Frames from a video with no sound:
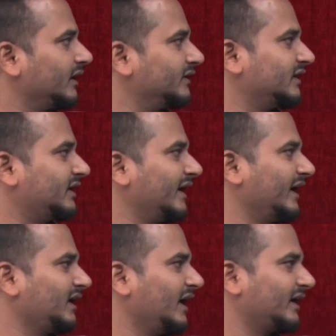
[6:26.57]
Either
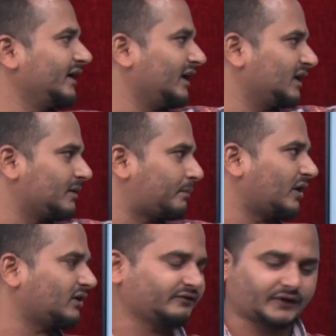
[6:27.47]
directly or indirectly
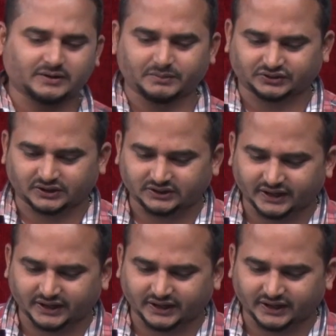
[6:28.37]
part of run method.